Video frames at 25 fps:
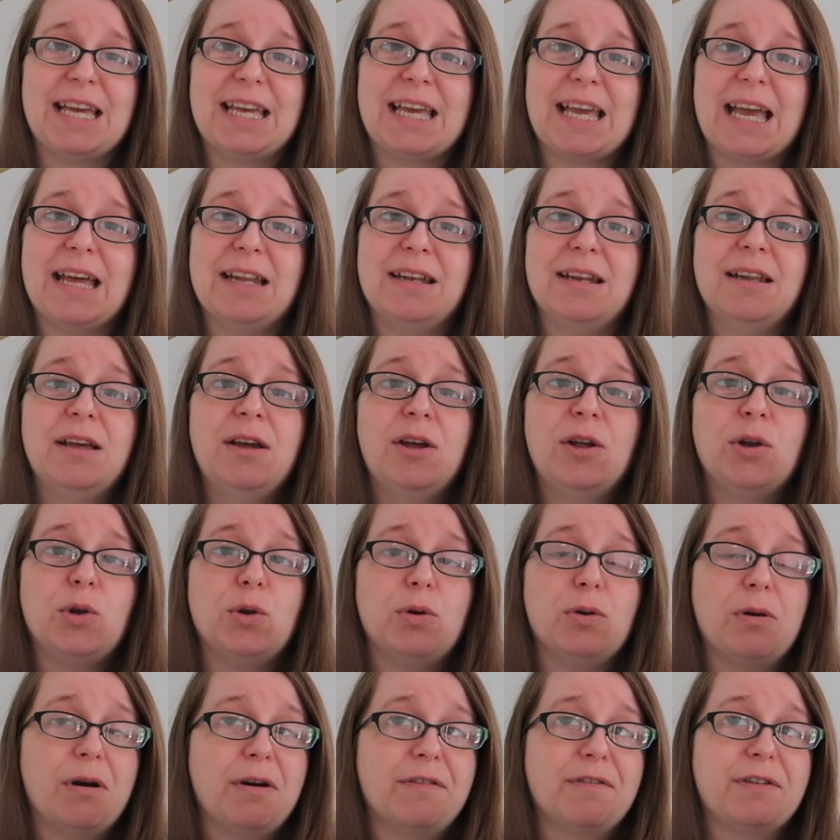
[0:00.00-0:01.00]
Again,
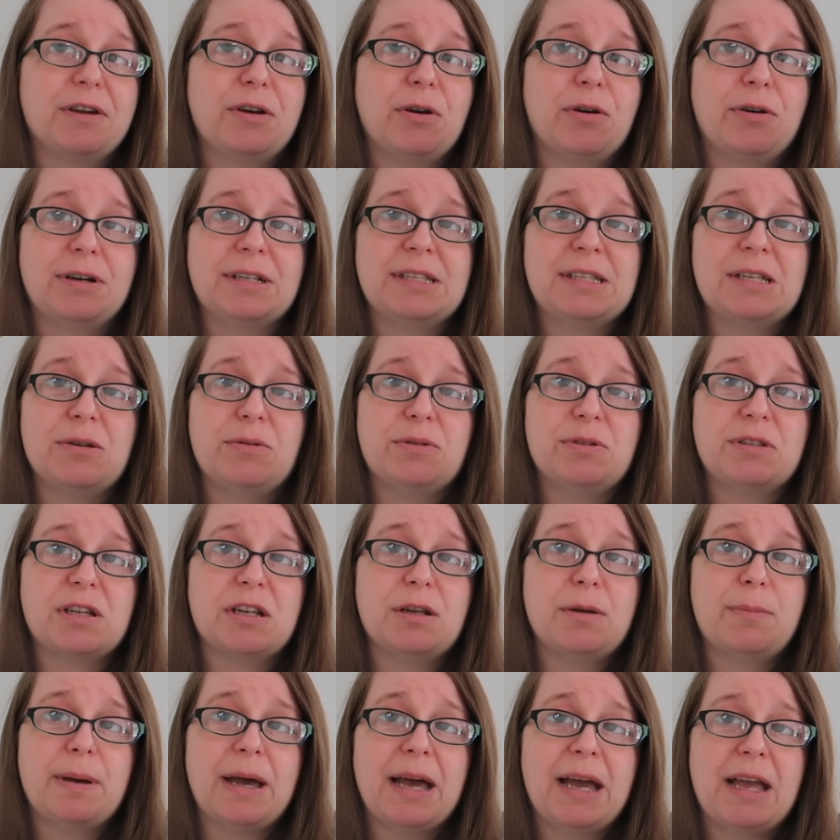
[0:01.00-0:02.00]
not every cockatiel is
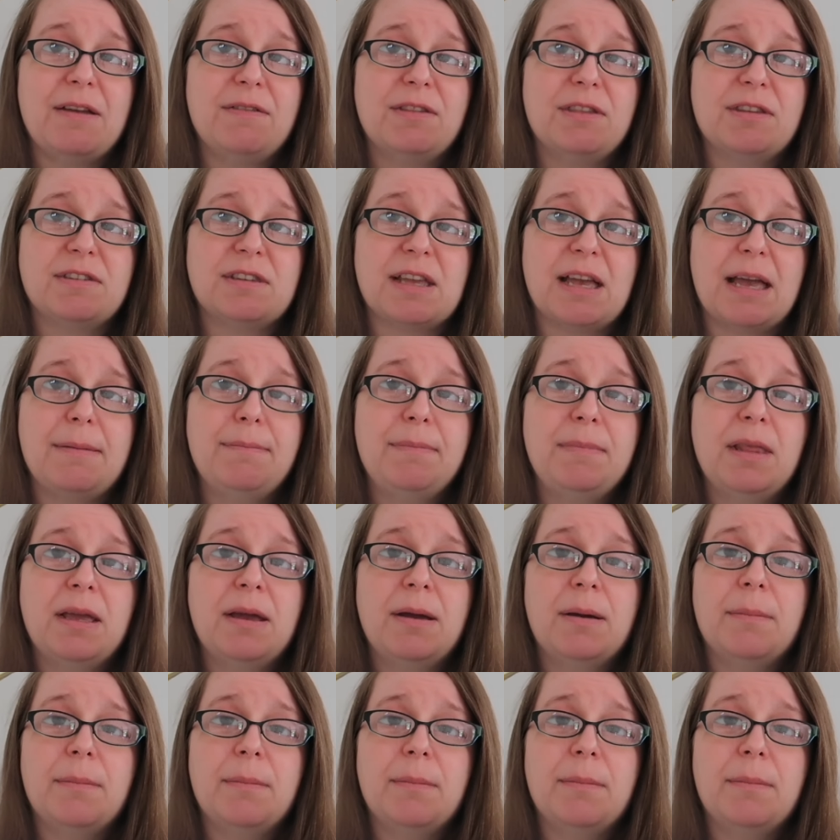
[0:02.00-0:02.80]
going to behave the same,